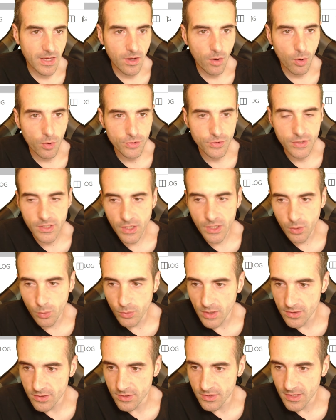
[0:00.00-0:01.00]
I also
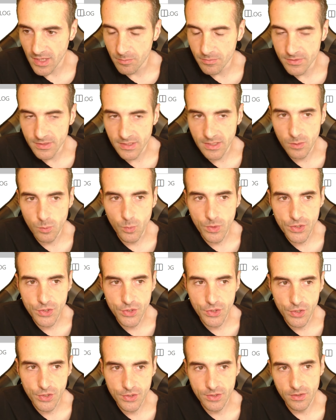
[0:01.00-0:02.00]
included something which
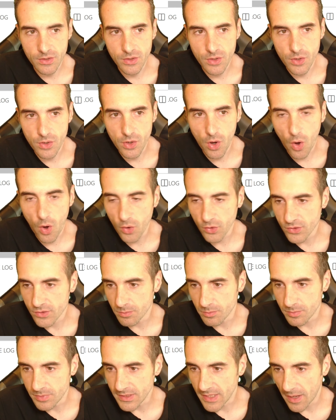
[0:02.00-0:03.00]
is not
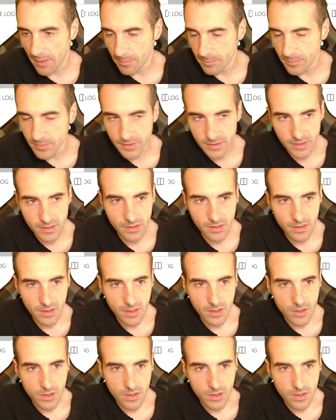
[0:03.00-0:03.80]
BMP.